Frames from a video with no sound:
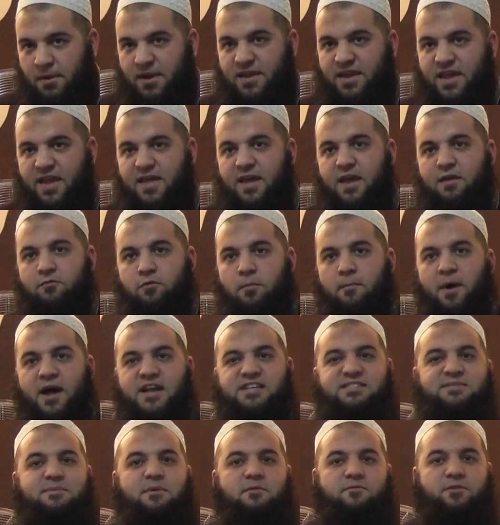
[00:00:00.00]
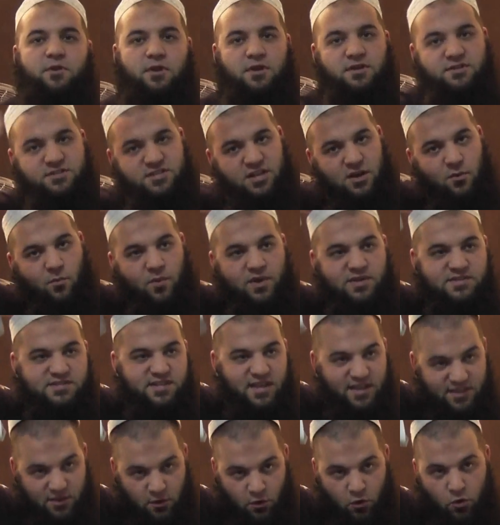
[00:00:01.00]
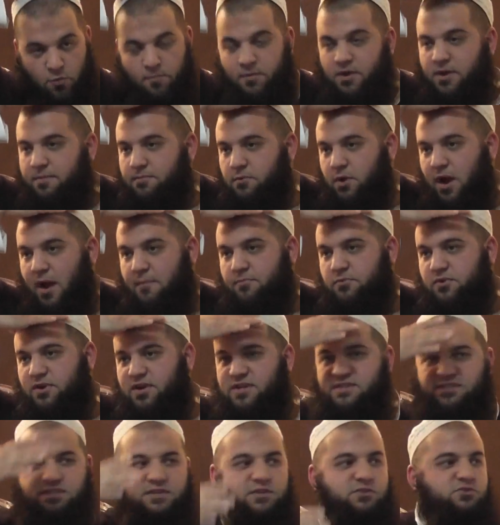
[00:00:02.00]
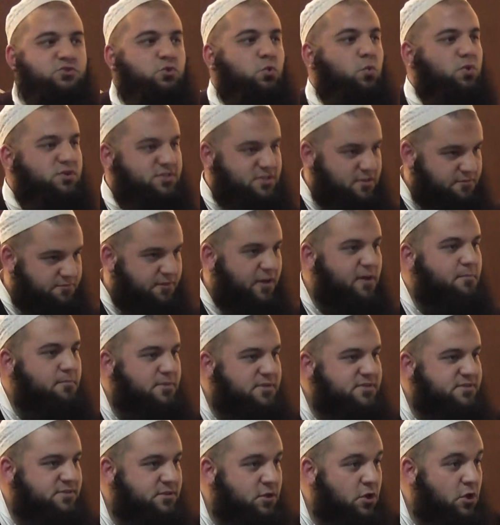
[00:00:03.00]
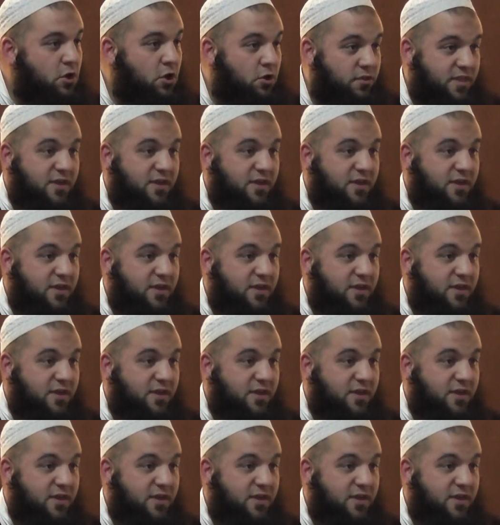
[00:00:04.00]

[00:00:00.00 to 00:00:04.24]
Balki it reminds me of an incident where Sayyidina Umar ibn Abdul Aziz, who was the famous,